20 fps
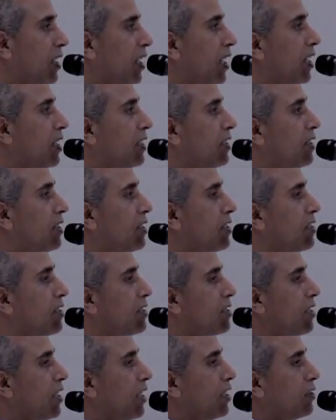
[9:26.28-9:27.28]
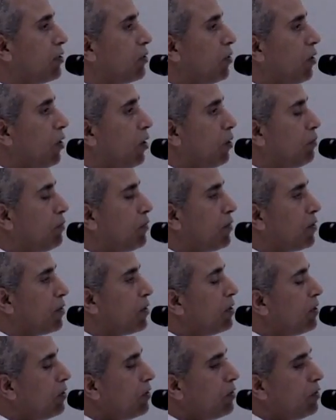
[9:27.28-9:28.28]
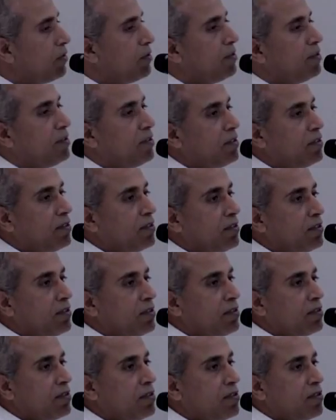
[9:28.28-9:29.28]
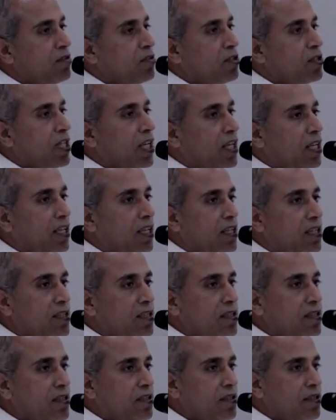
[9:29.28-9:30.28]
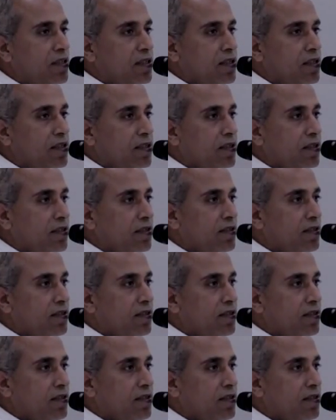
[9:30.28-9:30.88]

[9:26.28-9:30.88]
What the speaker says: I just try to observe silence.